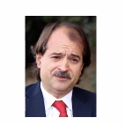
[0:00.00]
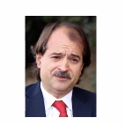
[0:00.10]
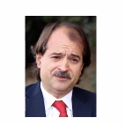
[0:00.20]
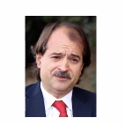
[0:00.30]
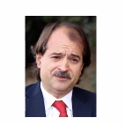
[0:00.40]

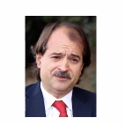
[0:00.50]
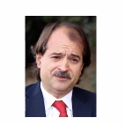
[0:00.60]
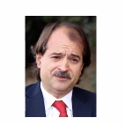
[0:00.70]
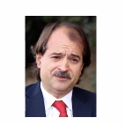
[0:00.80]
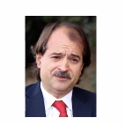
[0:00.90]

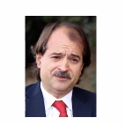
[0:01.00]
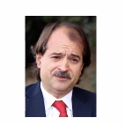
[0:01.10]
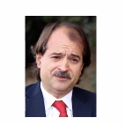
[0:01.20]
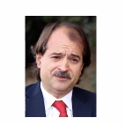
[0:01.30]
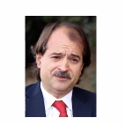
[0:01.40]

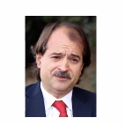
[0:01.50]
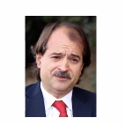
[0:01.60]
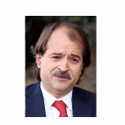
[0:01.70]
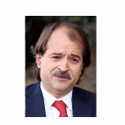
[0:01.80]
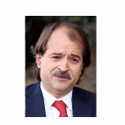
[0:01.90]

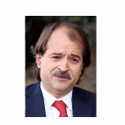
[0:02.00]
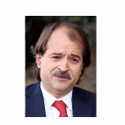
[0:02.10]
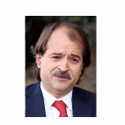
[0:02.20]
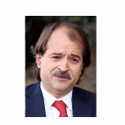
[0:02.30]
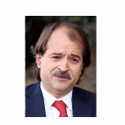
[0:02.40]

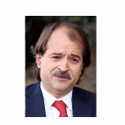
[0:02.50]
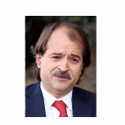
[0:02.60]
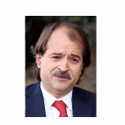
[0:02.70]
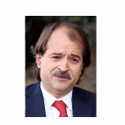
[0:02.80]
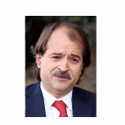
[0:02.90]

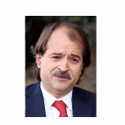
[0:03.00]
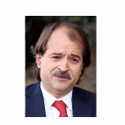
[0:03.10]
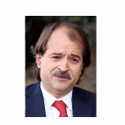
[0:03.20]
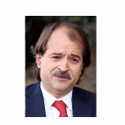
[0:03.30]
The face doesn't move, so there is nothing to read.